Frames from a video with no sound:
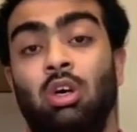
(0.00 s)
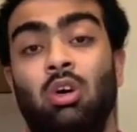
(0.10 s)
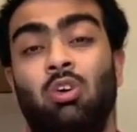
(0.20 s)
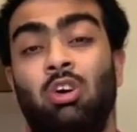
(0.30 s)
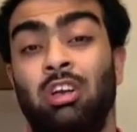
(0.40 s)

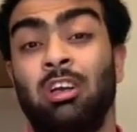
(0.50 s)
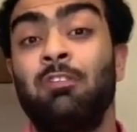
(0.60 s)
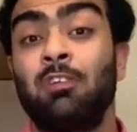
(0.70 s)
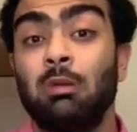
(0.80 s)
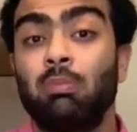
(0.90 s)
Or
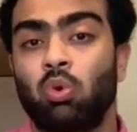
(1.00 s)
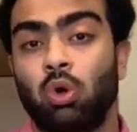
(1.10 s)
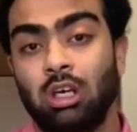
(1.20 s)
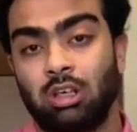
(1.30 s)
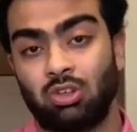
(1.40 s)
if an
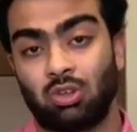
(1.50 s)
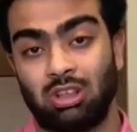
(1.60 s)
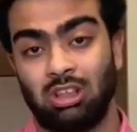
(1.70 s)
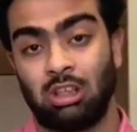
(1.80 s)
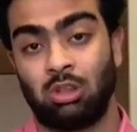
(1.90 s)
employer does not
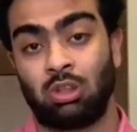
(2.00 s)
need you,